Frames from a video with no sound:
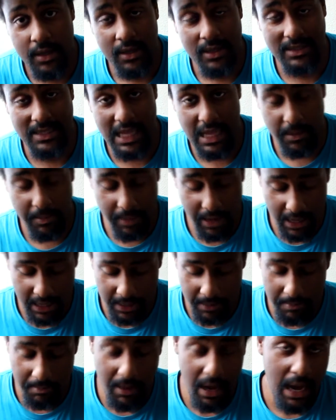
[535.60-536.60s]
instead of
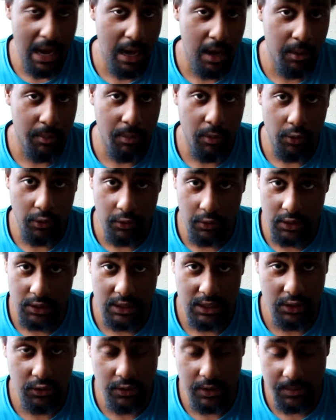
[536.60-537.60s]
buying Mob or
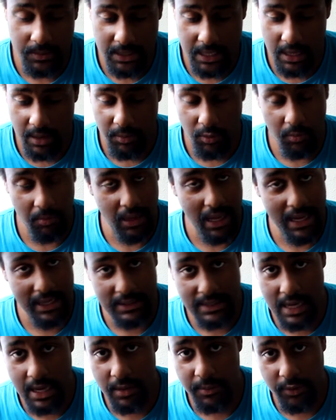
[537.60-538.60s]
Grizzly grip tape or Black
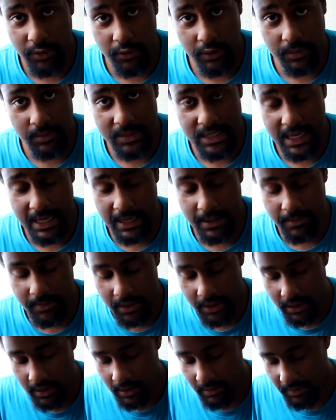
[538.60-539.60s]
Diamond grip tape,
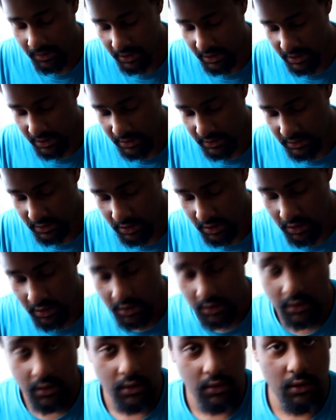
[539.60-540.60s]
because
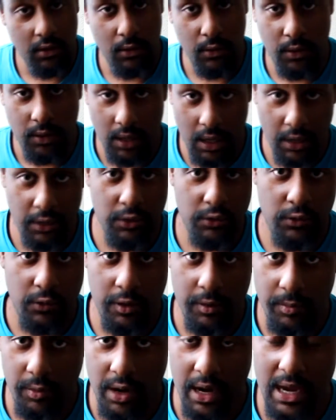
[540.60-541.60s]
the other
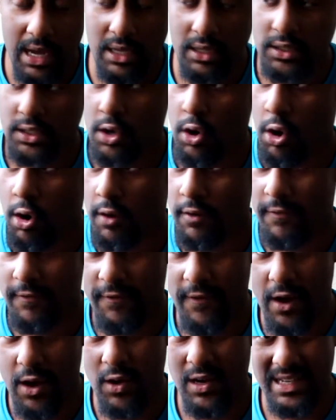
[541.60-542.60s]
3 brands are
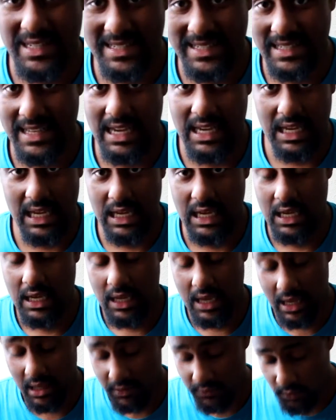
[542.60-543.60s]
very sticky.
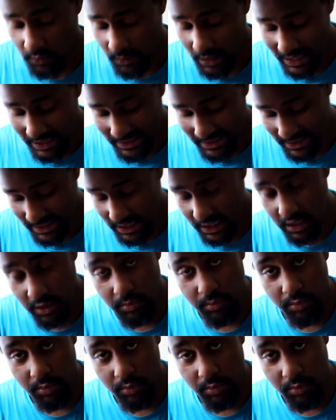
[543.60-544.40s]
And if you like sticky